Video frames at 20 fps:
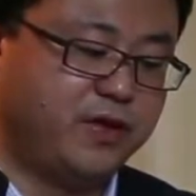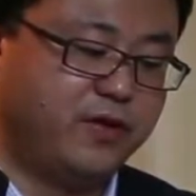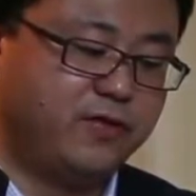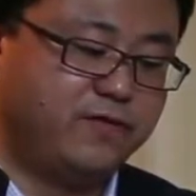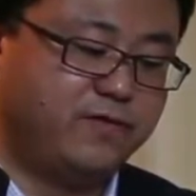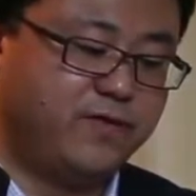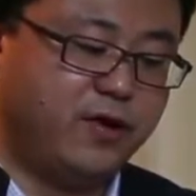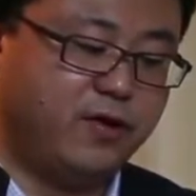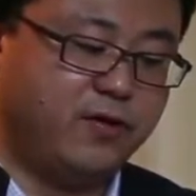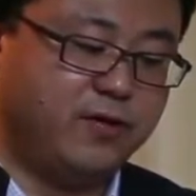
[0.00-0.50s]

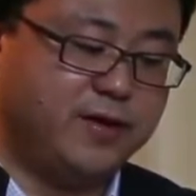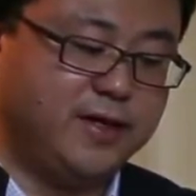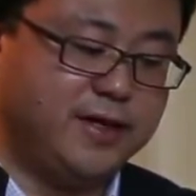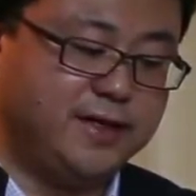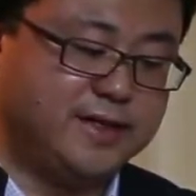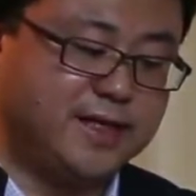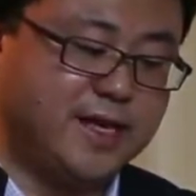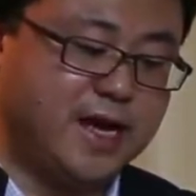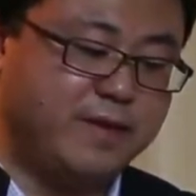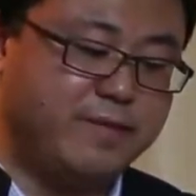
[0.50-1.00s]
for
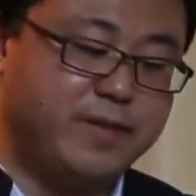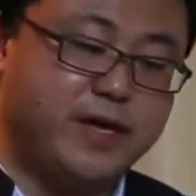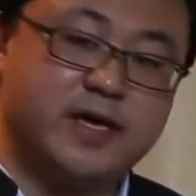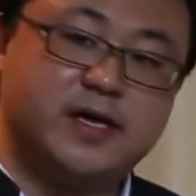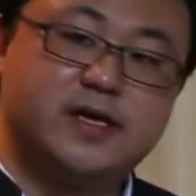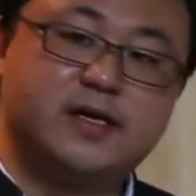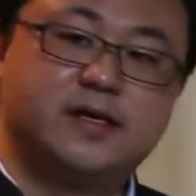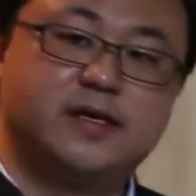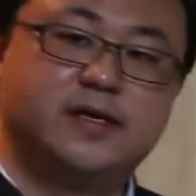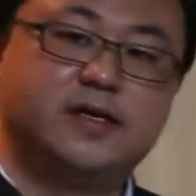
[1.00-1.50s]

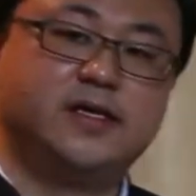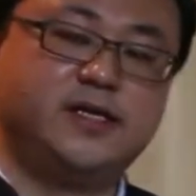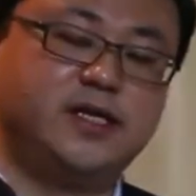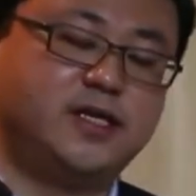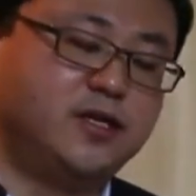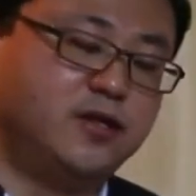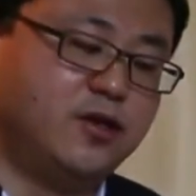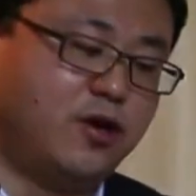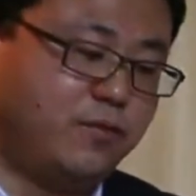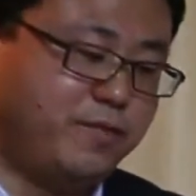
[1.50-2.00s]
Islamic
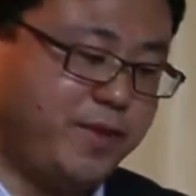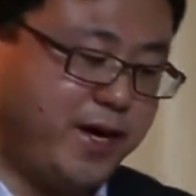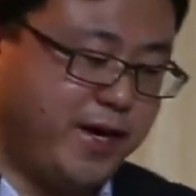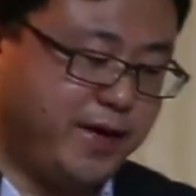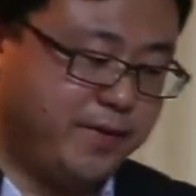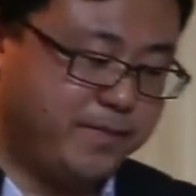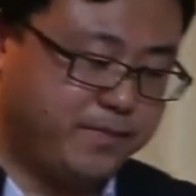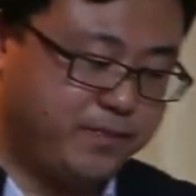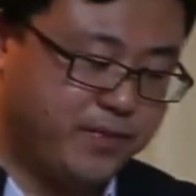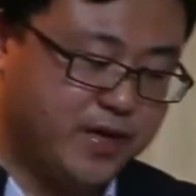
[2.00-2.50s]
economy,
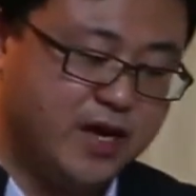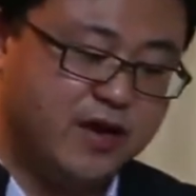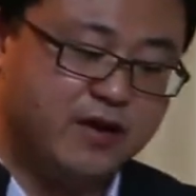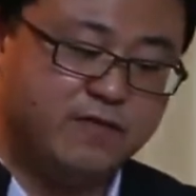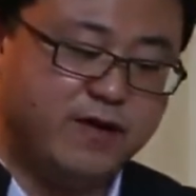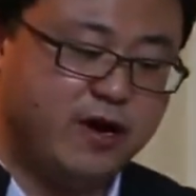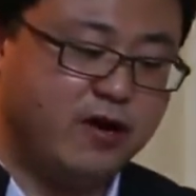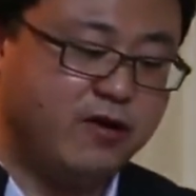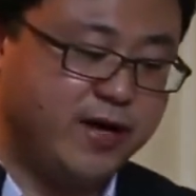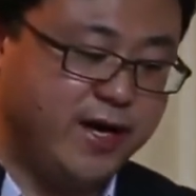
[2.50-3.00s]

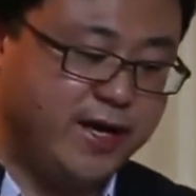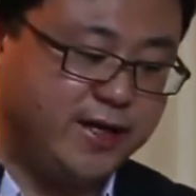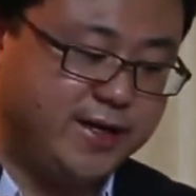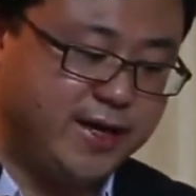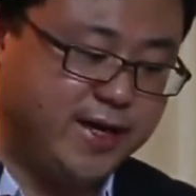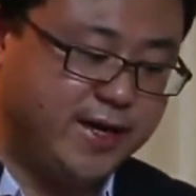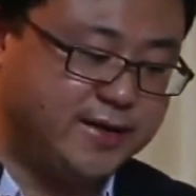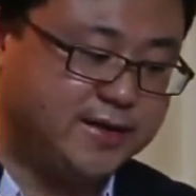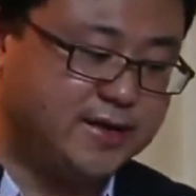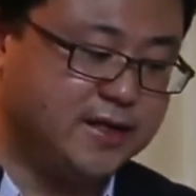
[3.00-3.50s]
while it
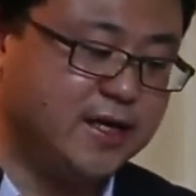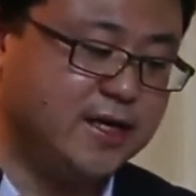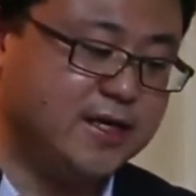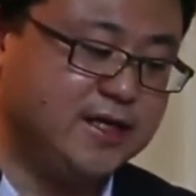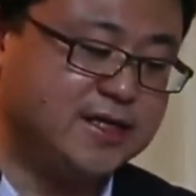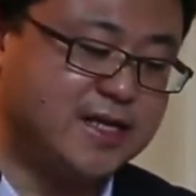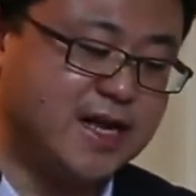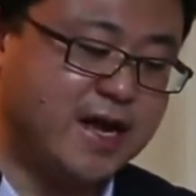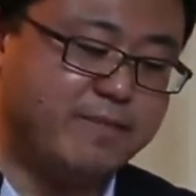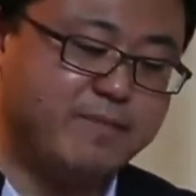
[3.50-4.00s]
is the
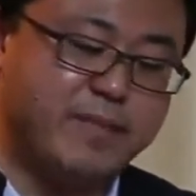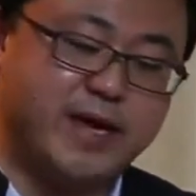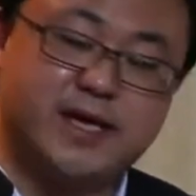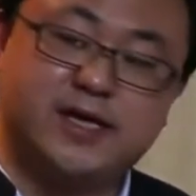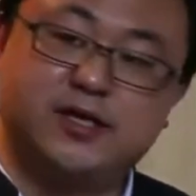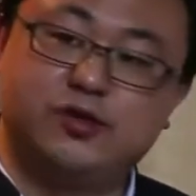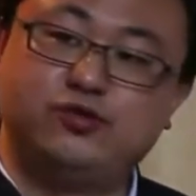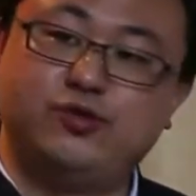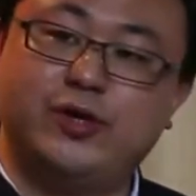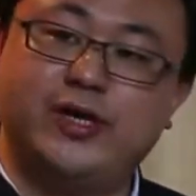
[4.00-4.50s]

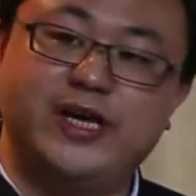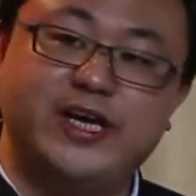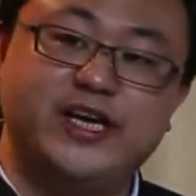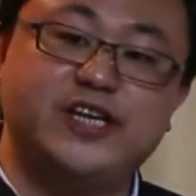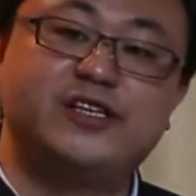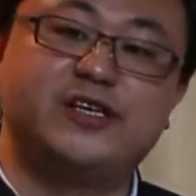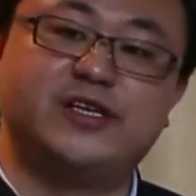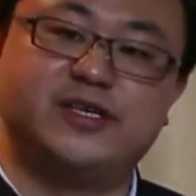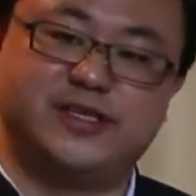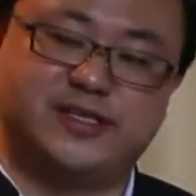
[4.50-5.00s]
Islamic
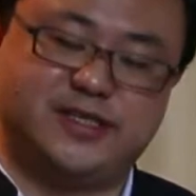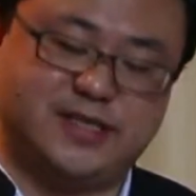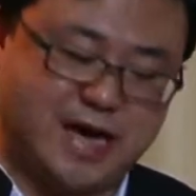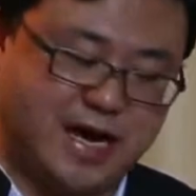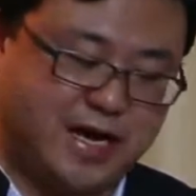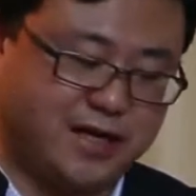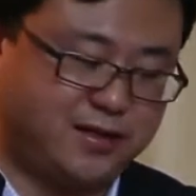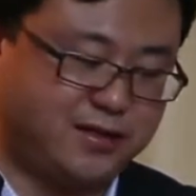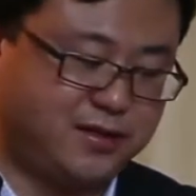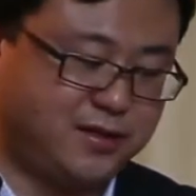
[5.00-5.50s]
religion
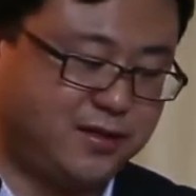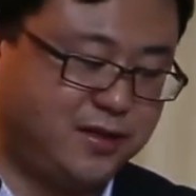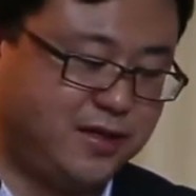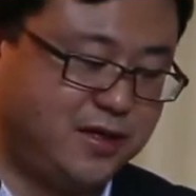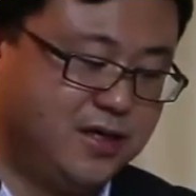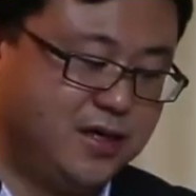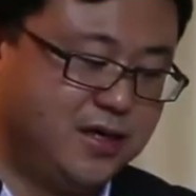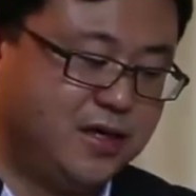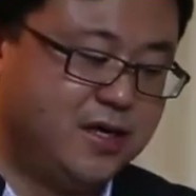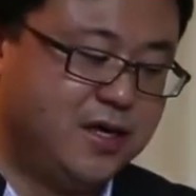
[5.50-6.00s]
that
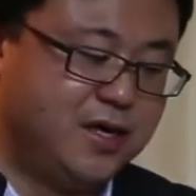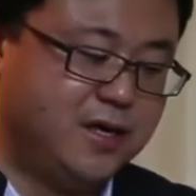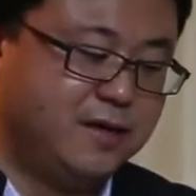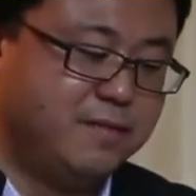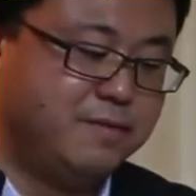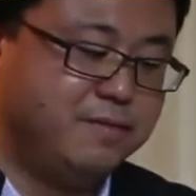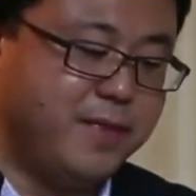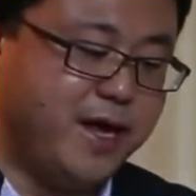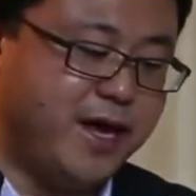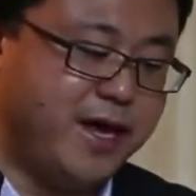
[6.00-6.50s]

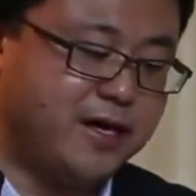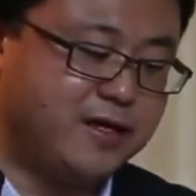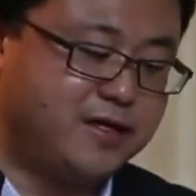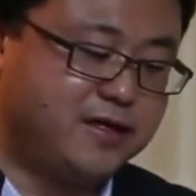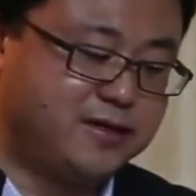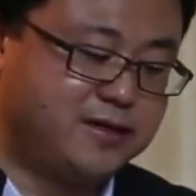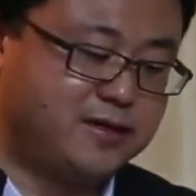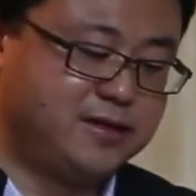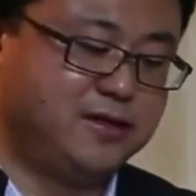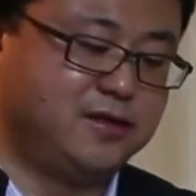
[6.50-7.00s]

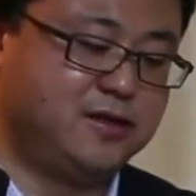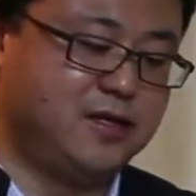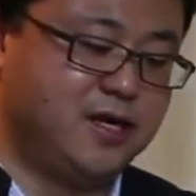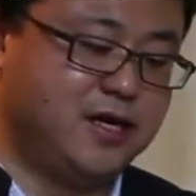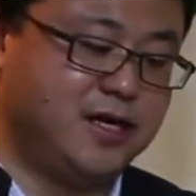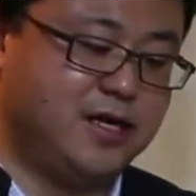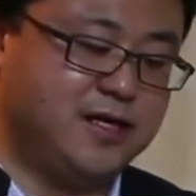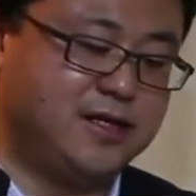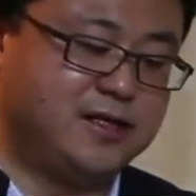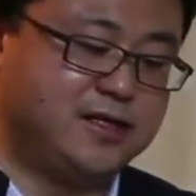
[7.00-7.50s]
makes
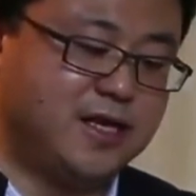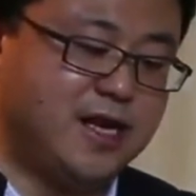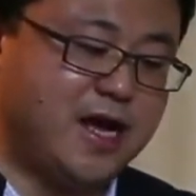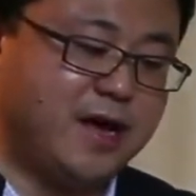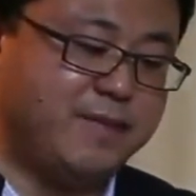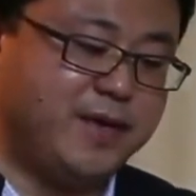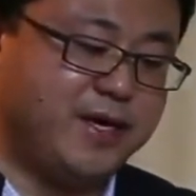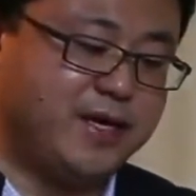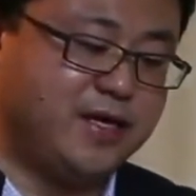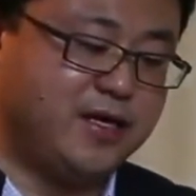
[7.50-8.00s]
the
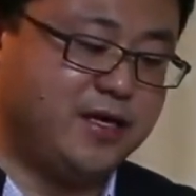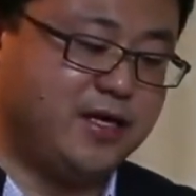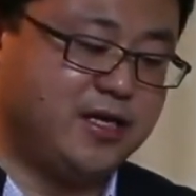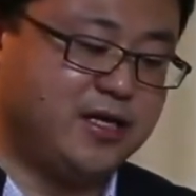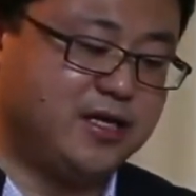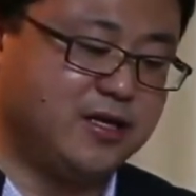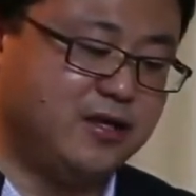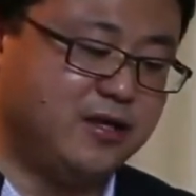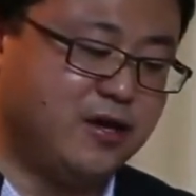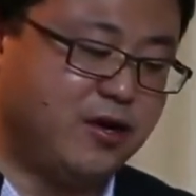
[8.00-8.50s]
Islamic
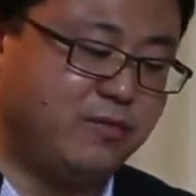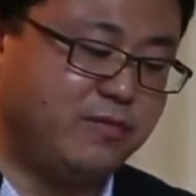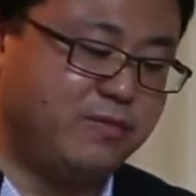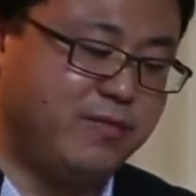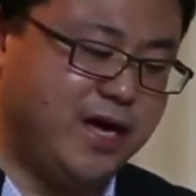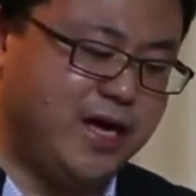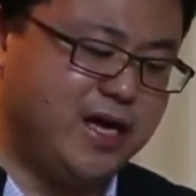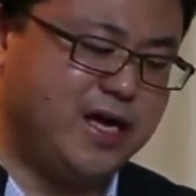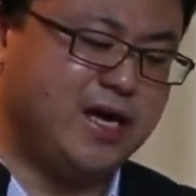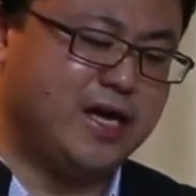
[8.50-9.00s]

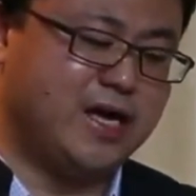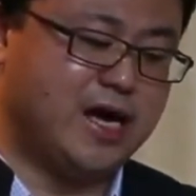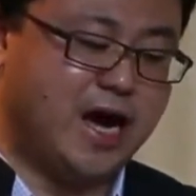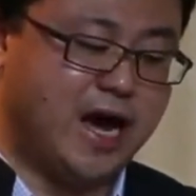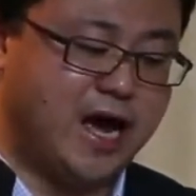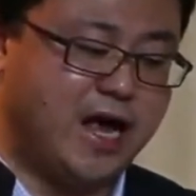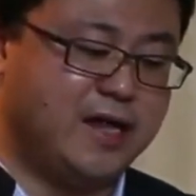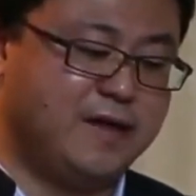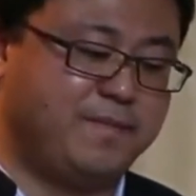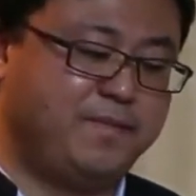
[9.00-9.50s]
economy
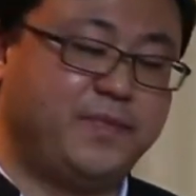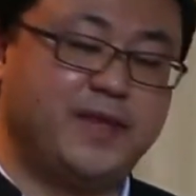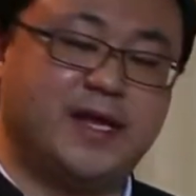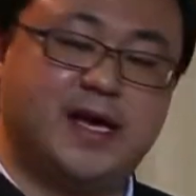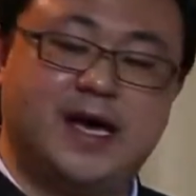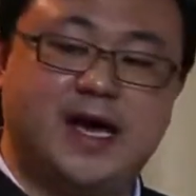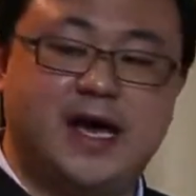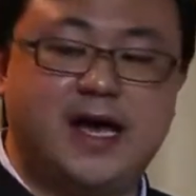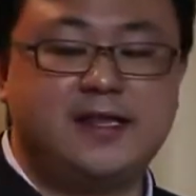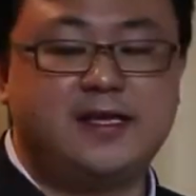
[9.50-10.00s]
an
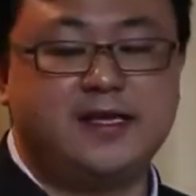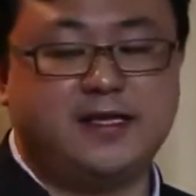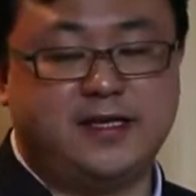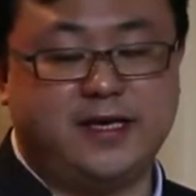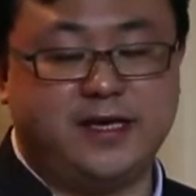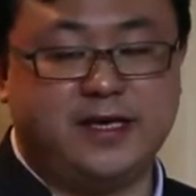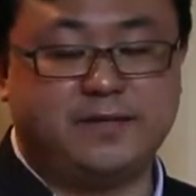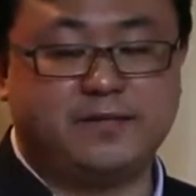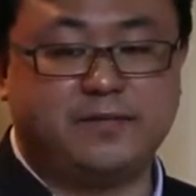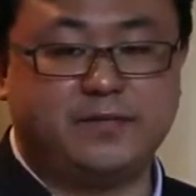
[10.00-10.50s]

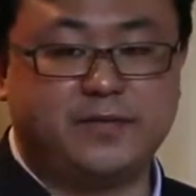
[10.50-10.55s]
entity.